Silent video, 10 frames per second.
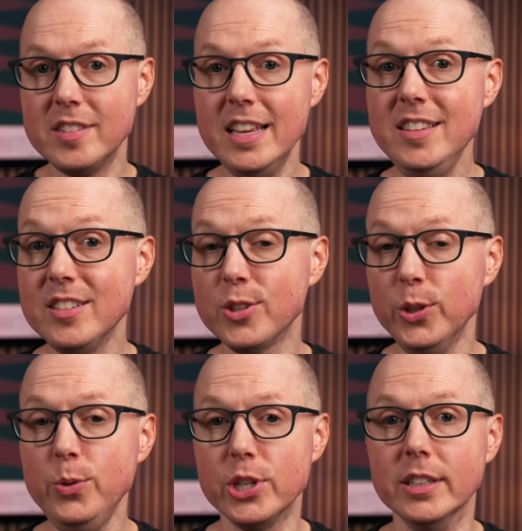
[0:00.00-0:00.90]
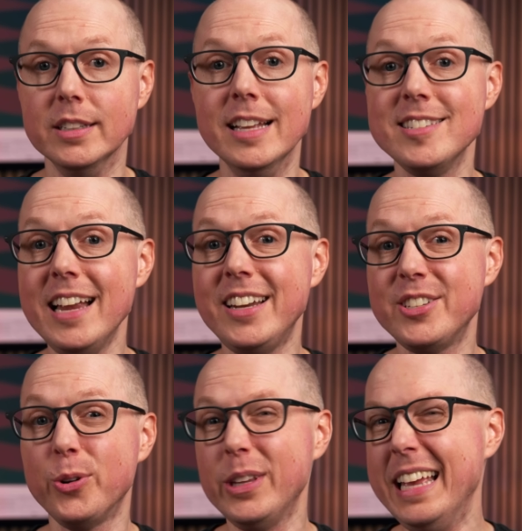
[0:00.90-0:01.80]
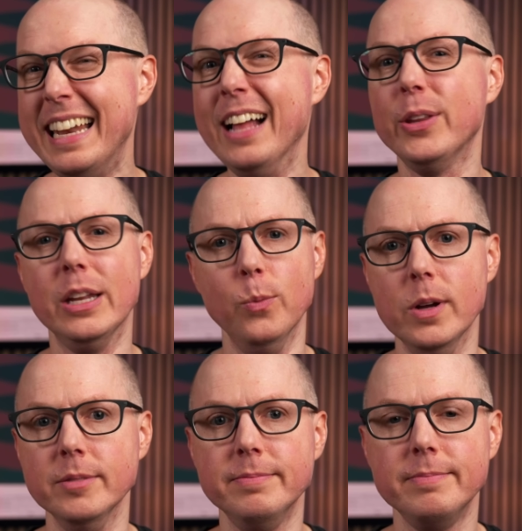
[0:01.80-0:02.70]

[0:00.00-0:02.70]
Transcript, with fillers: this is a solution, it's not necessarily an elegant one.